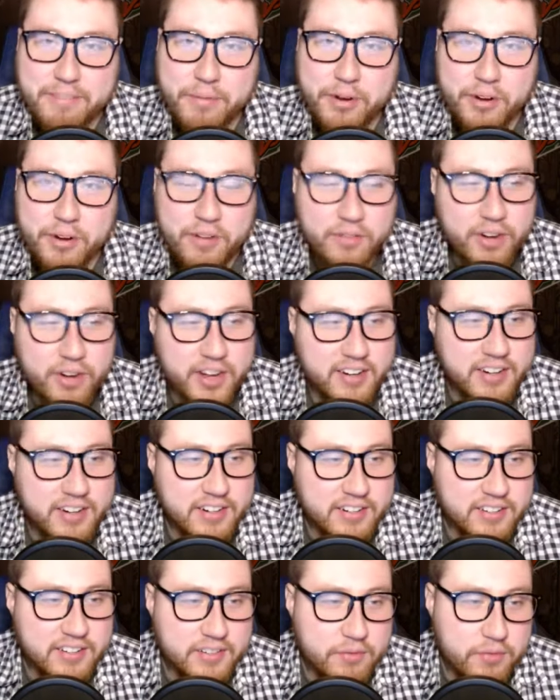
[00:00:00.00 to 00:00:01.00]
point over
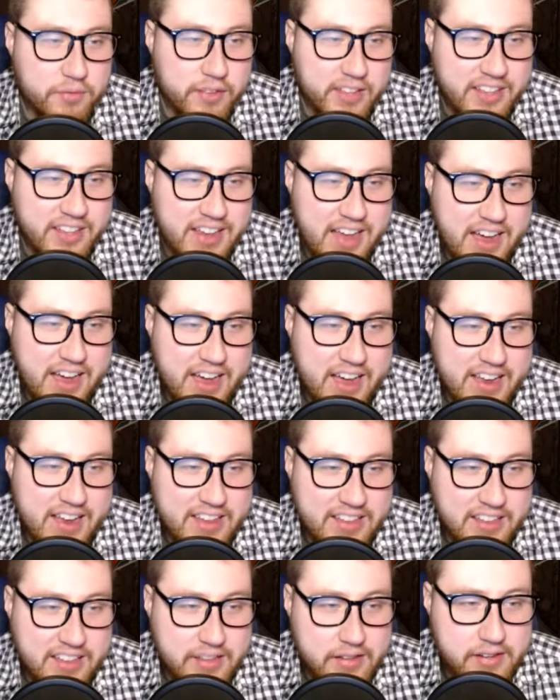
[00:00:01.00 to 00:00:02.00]
under.
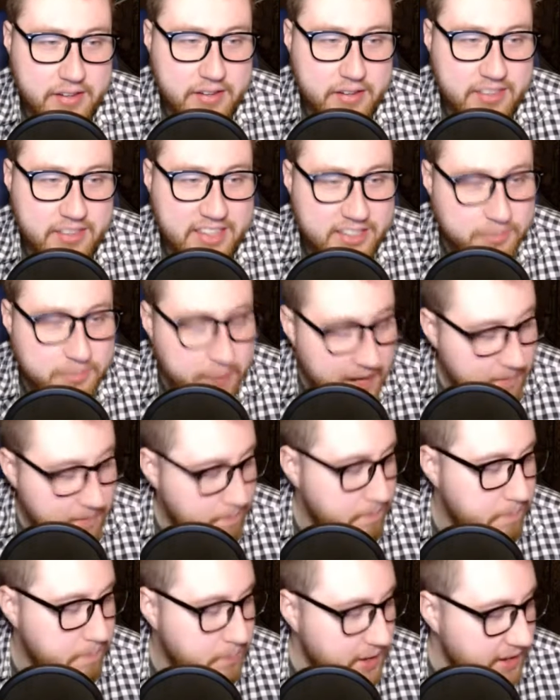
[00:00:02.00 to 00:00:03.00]
This might
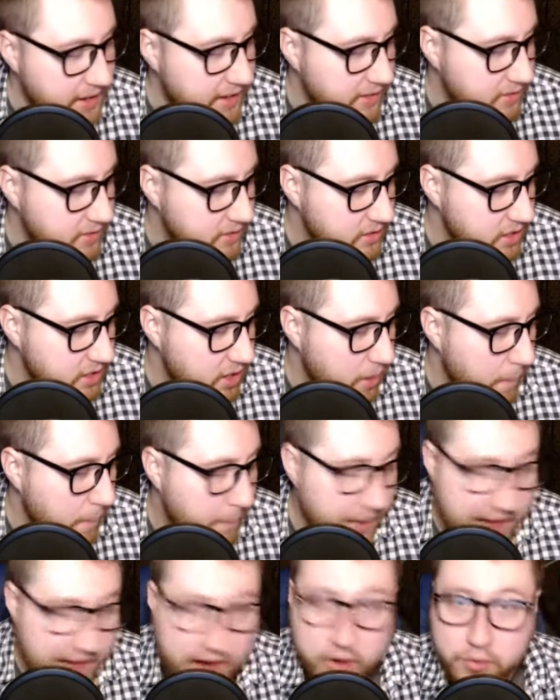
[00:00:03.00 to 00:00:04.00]
be,
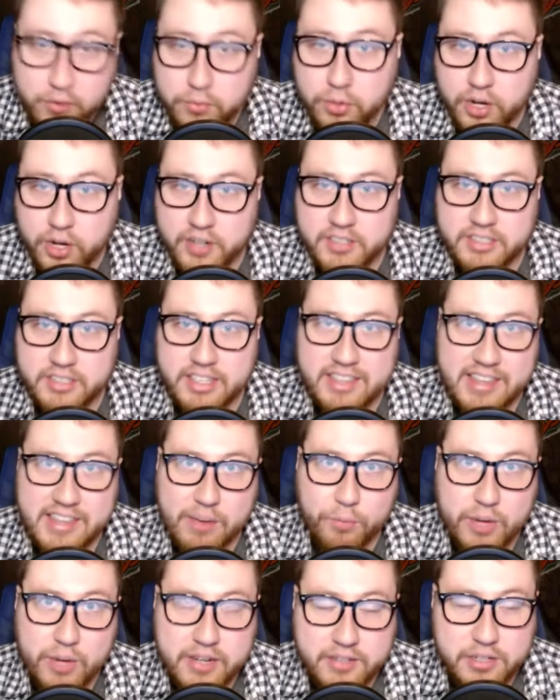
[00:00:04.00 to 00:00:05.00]
bad or worse than
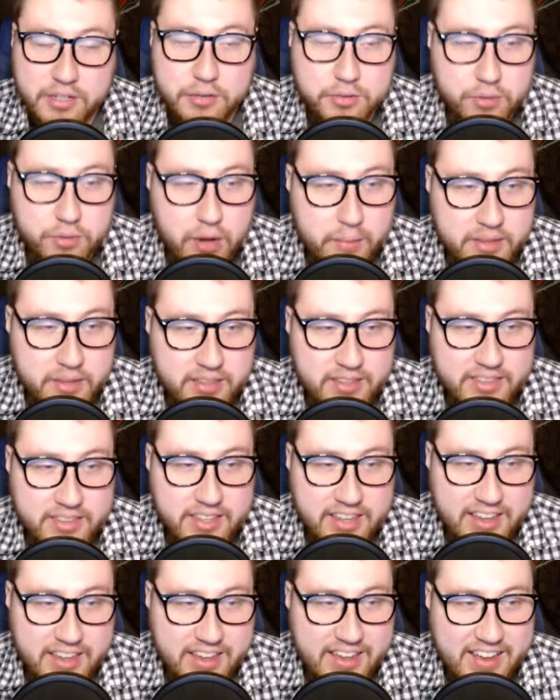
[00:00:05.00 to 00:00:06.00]
that week 2 drumming that
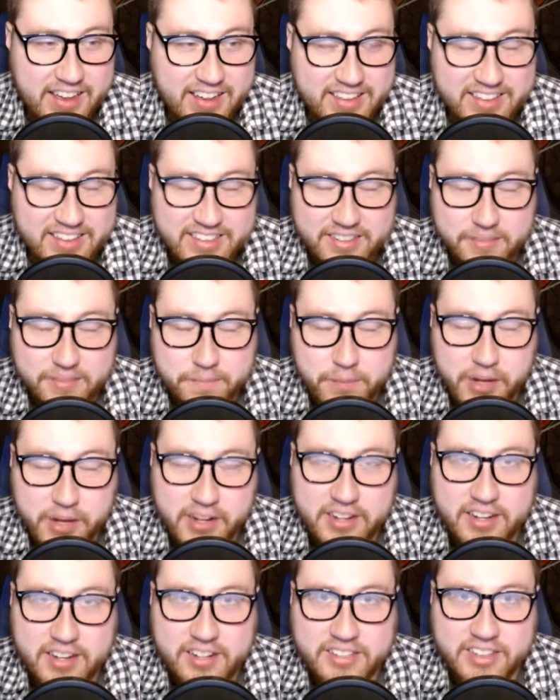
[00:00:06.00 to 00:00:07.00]
the
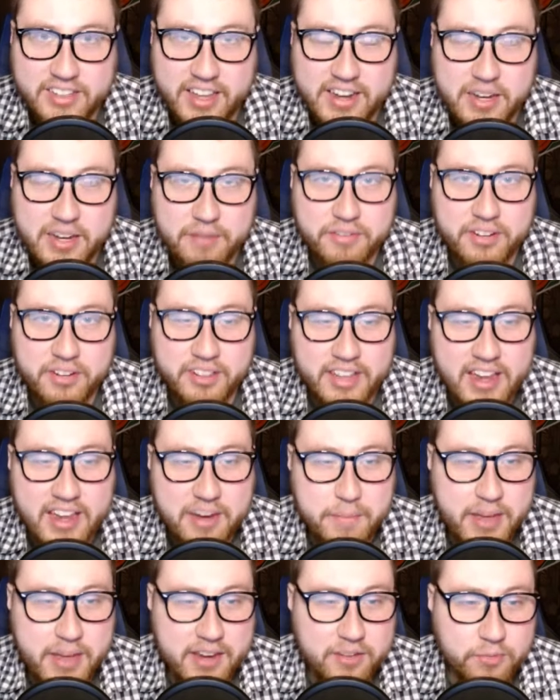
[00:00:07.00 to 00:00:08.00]
Buccaneers lined up for
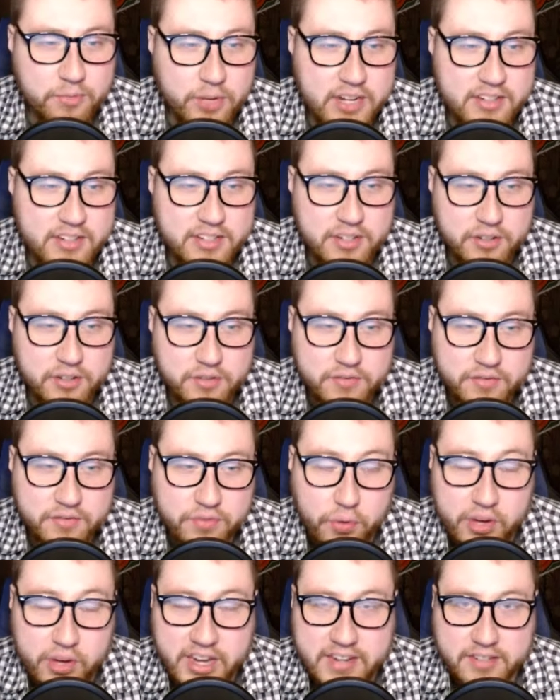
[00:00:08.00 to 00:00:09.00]
Atlanta back in week 2,
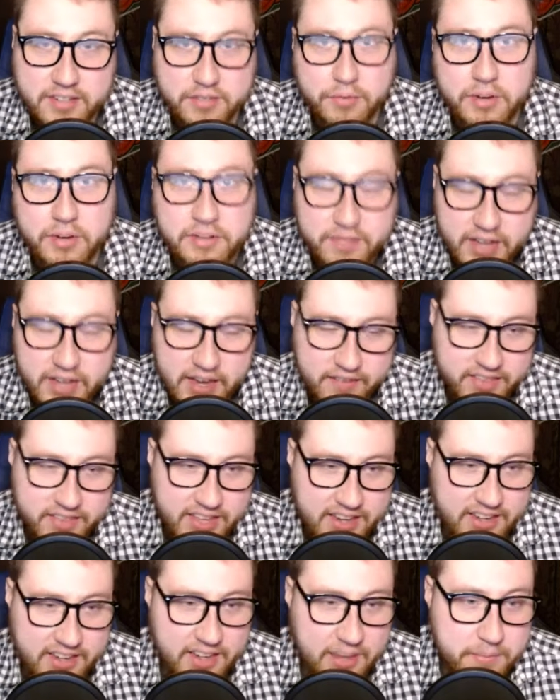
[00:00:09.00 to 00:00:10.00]
48-25 in
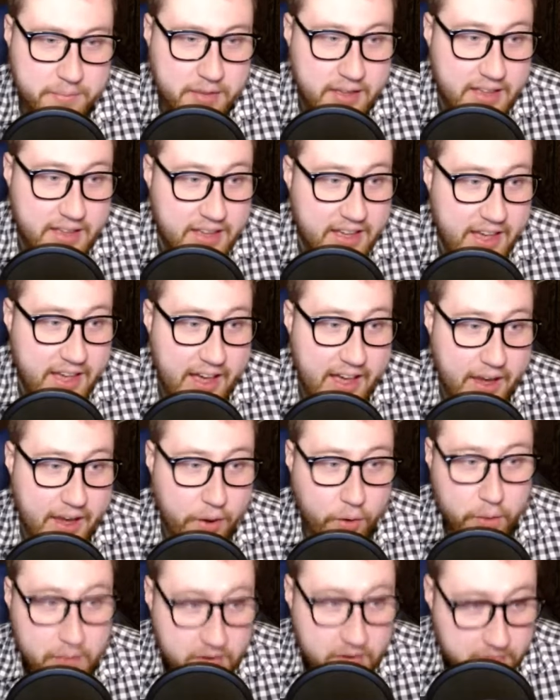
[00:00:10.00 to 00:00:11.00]
that game.
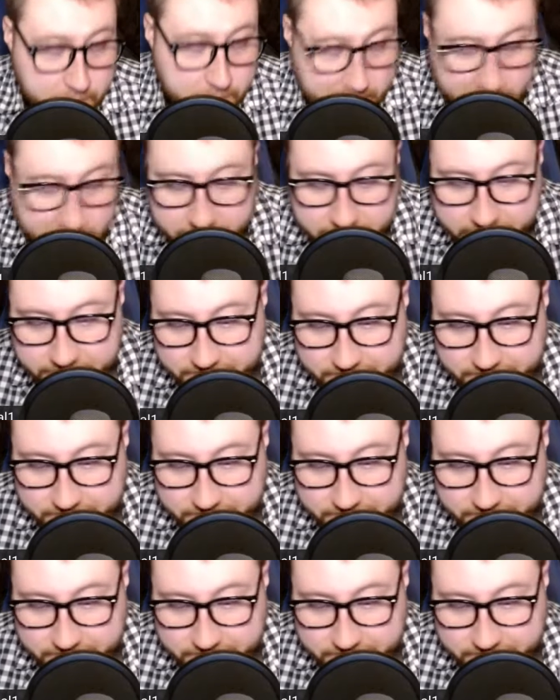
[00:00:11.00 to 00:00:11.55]
Or maybe better.